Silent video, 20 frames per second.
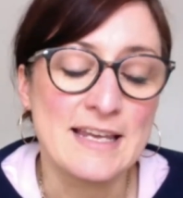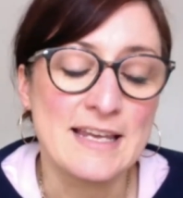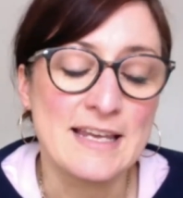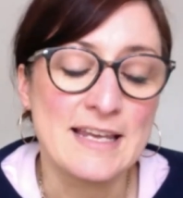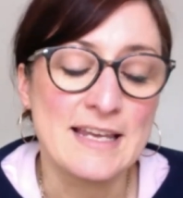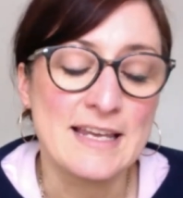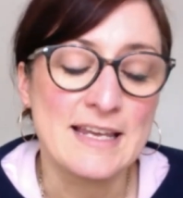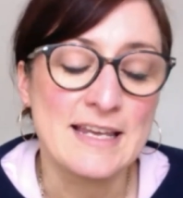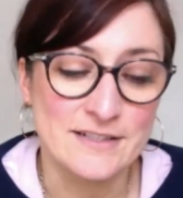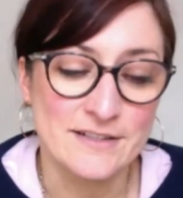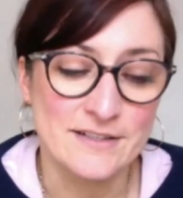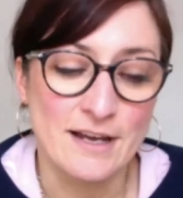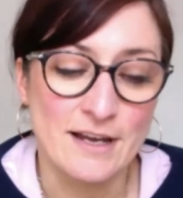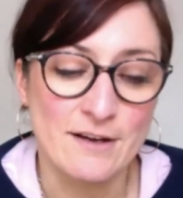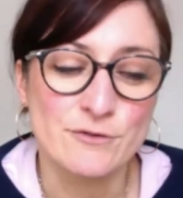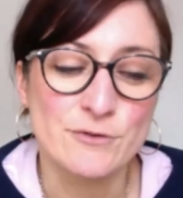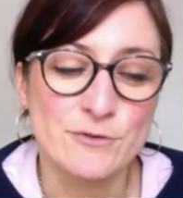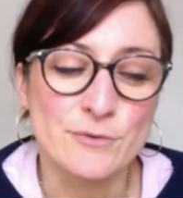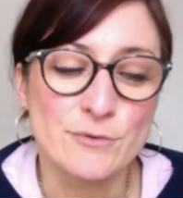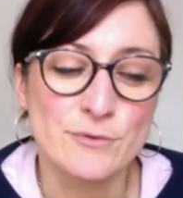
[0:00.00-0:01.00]
even taking
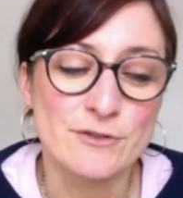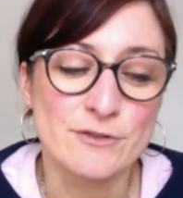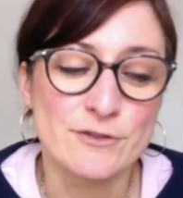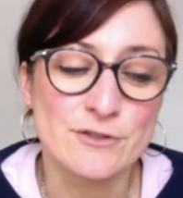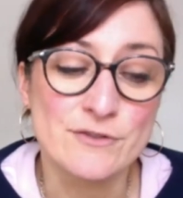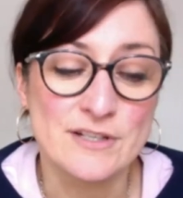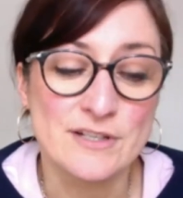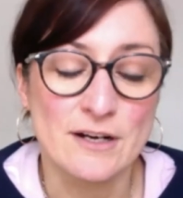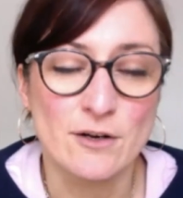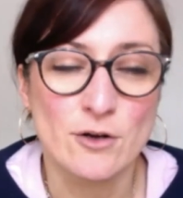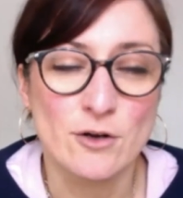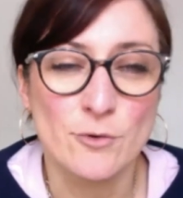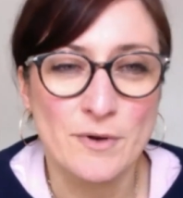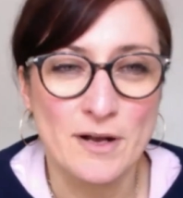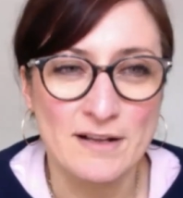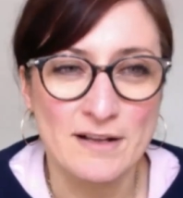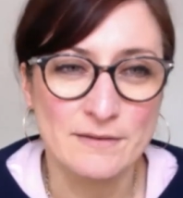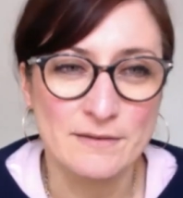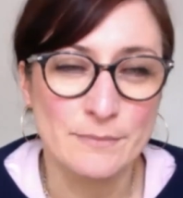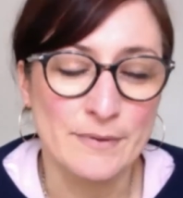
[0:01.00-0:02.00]
that into account, we've
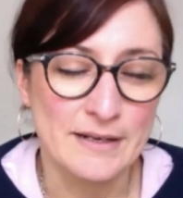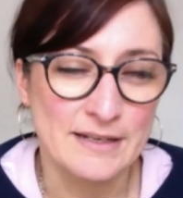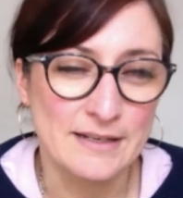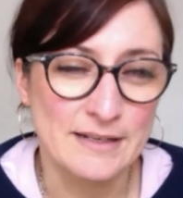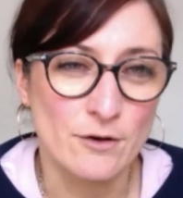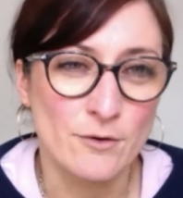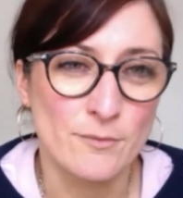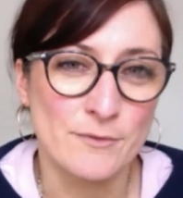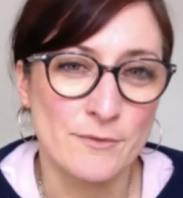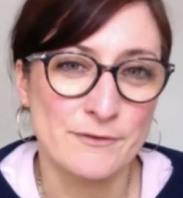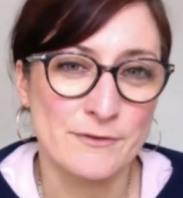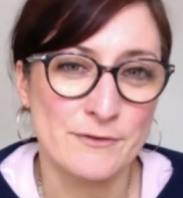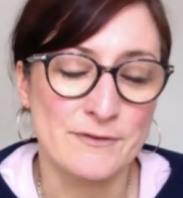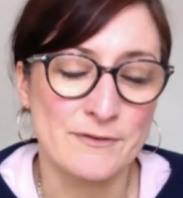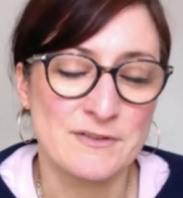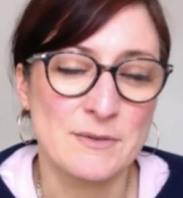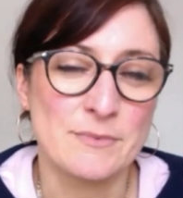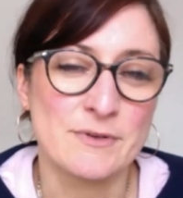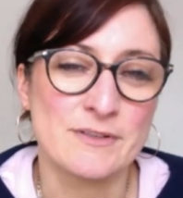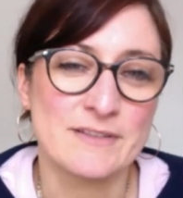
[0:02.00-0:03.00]
reduced our cup costs
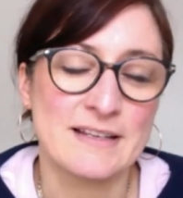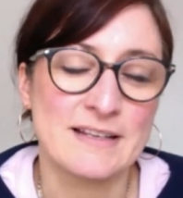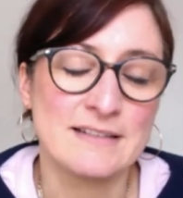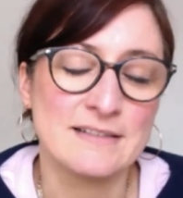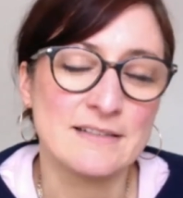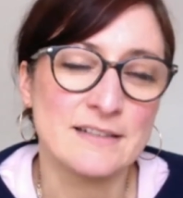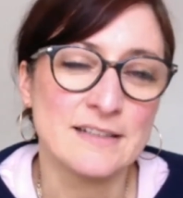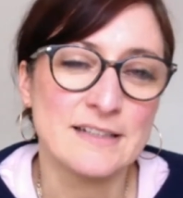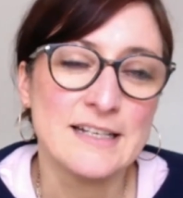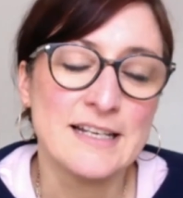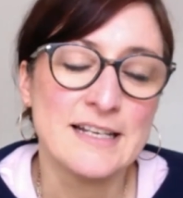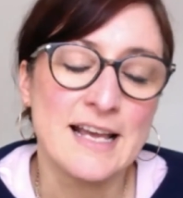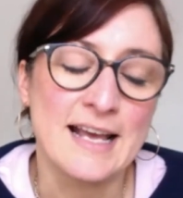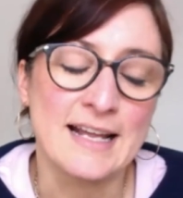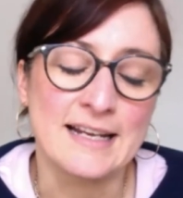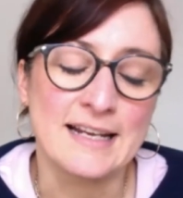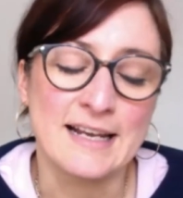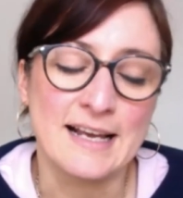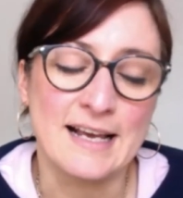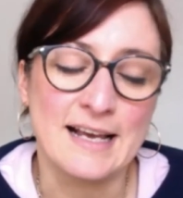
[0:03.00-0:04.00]
by almost
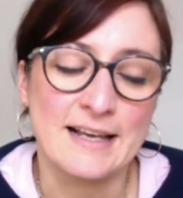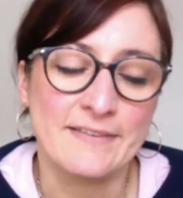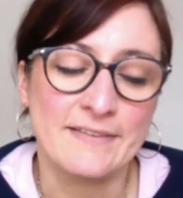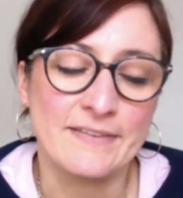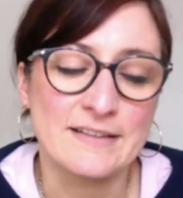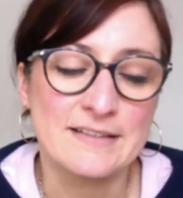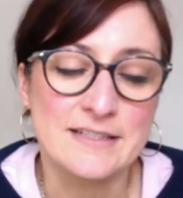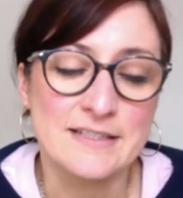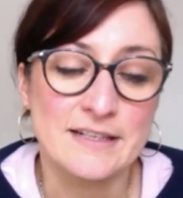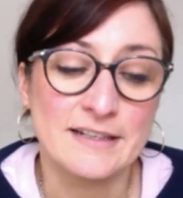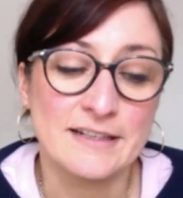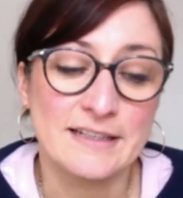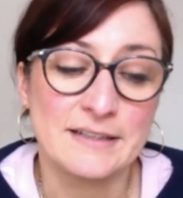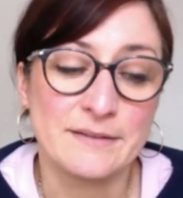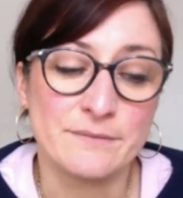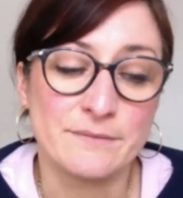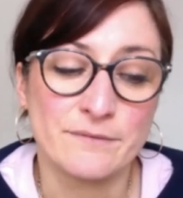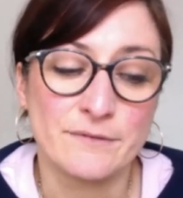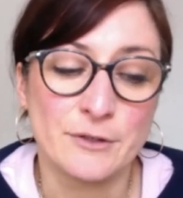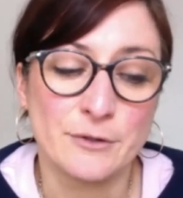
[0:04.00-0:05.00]
50%. And at the
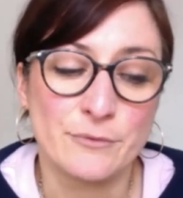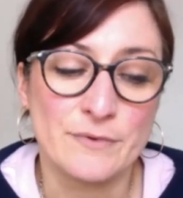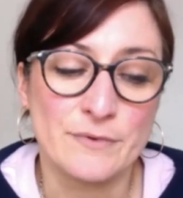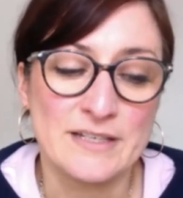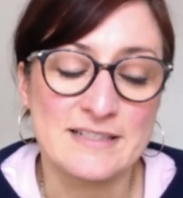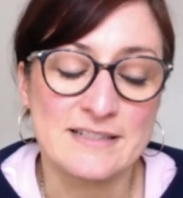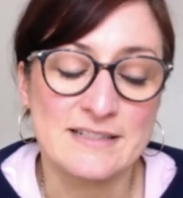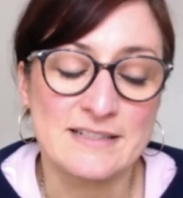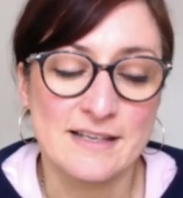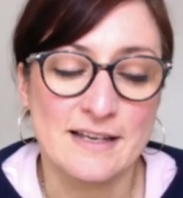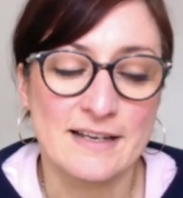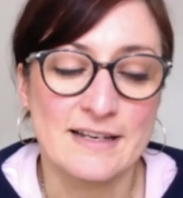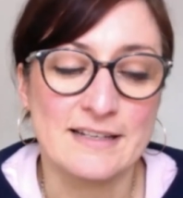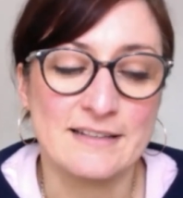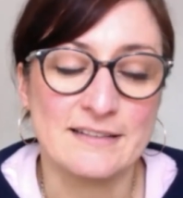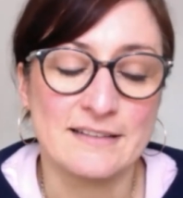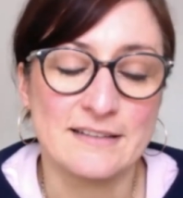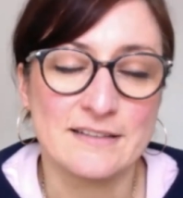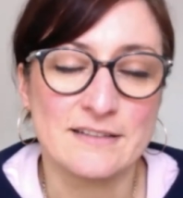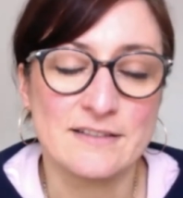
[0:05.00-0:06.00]
time, we
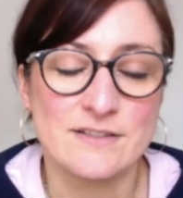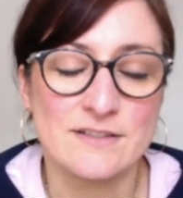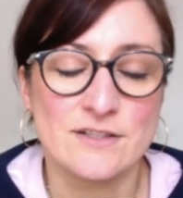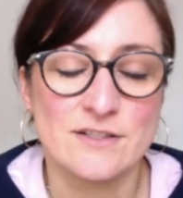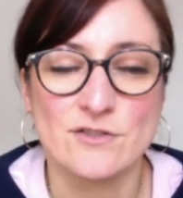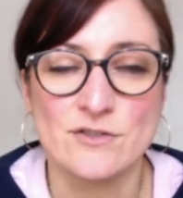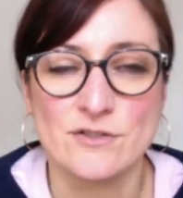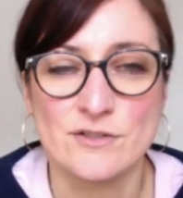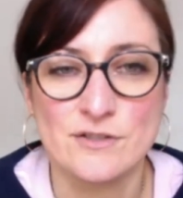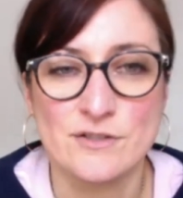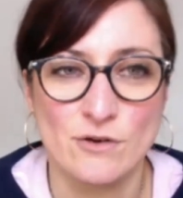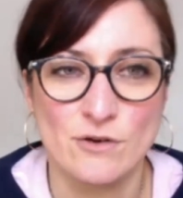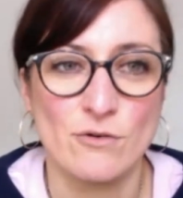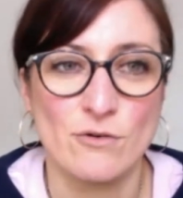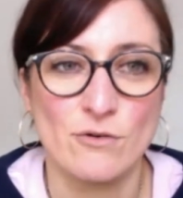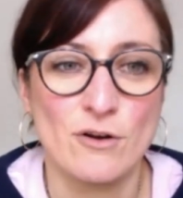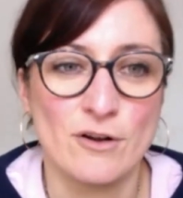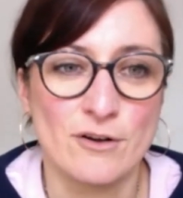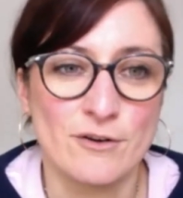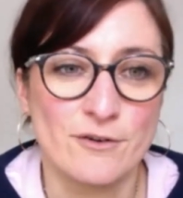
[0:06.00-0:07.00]
decided to
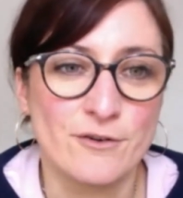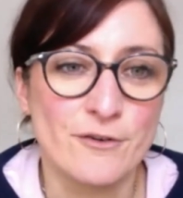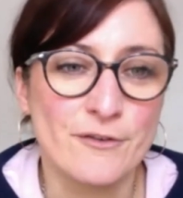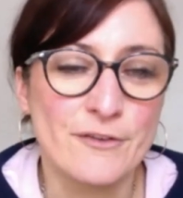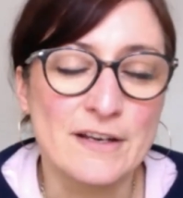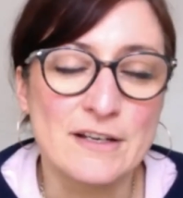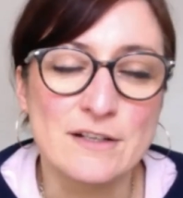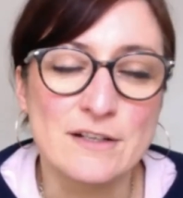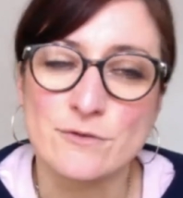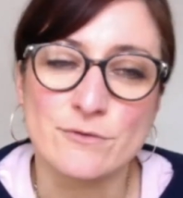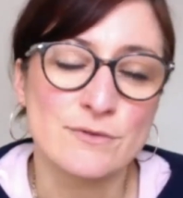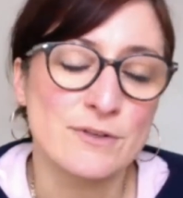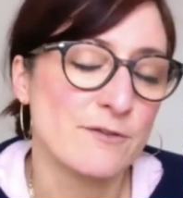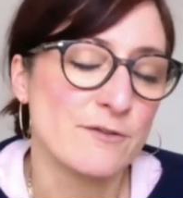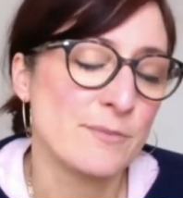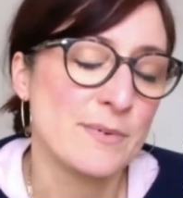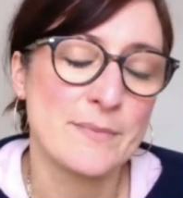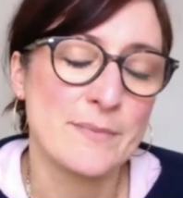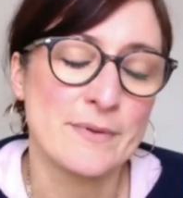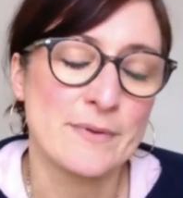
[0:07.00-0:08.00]
just go all or nothing.
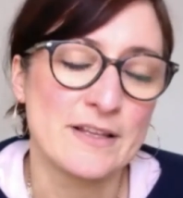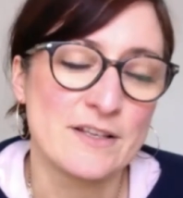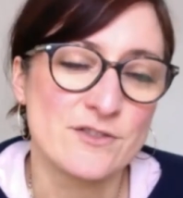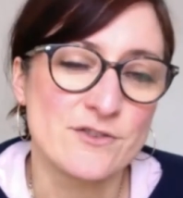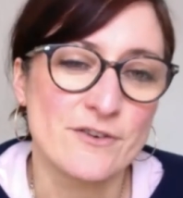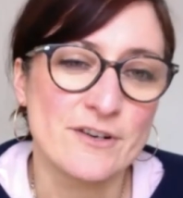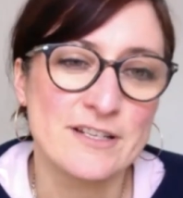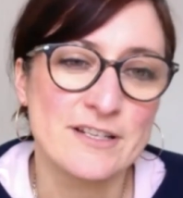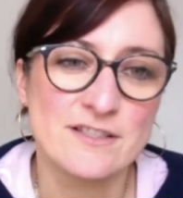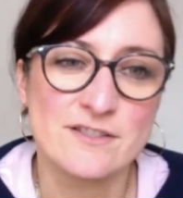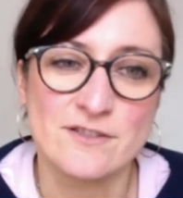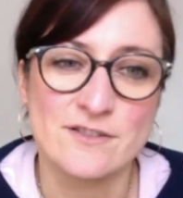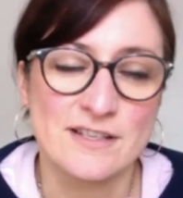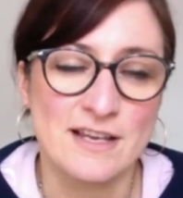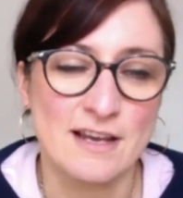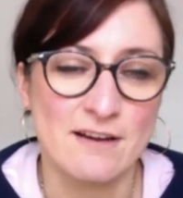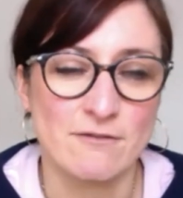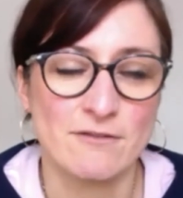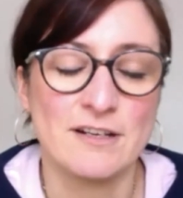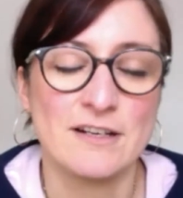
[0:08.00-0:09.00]
Don't give people the choice,
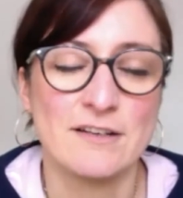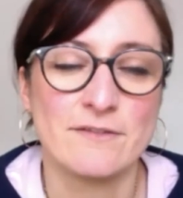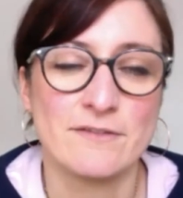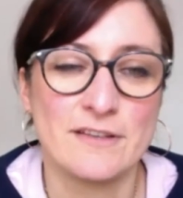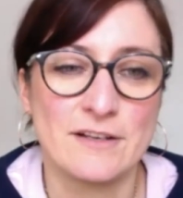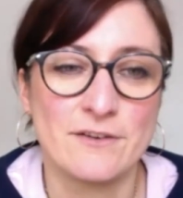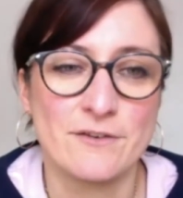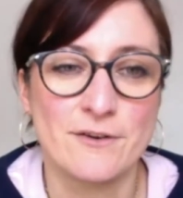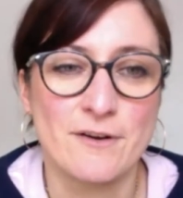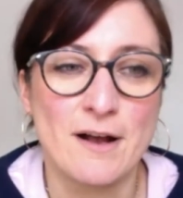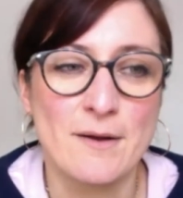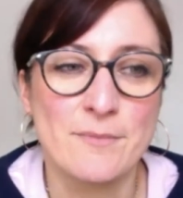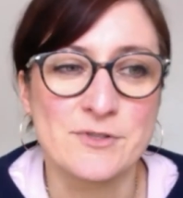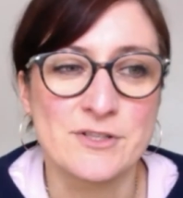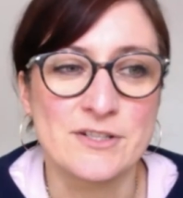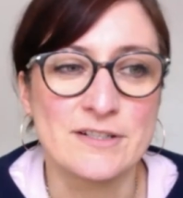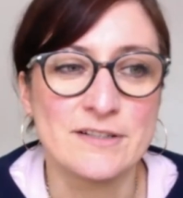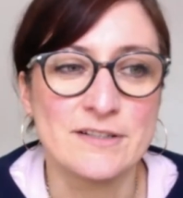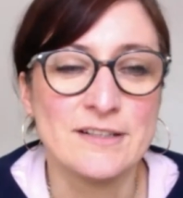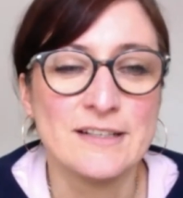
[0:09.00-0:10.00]
just get rid of the other
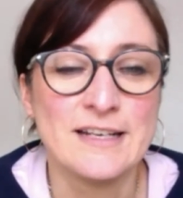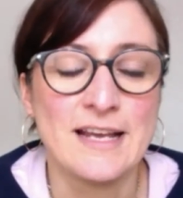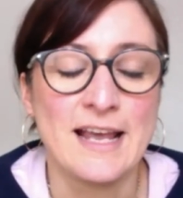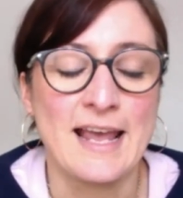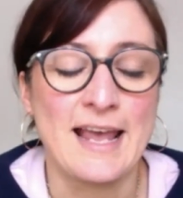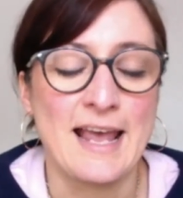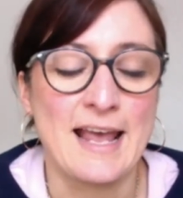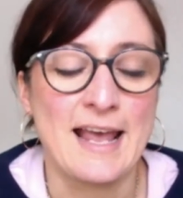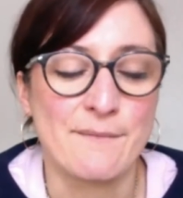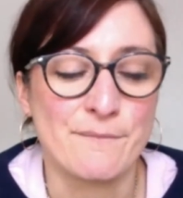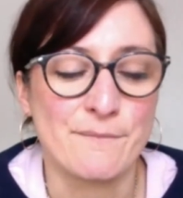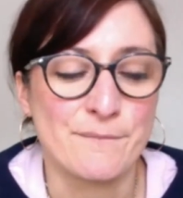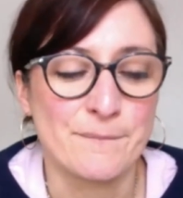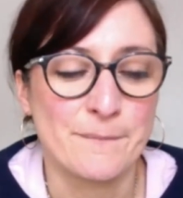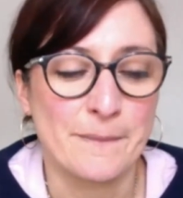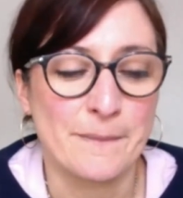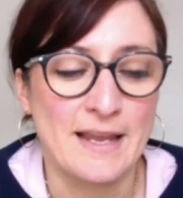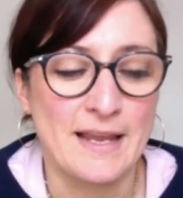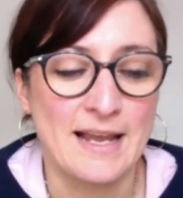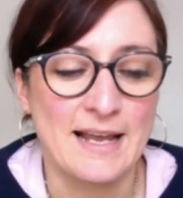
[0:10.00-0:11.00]
option.
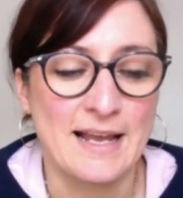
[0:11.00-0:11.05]
And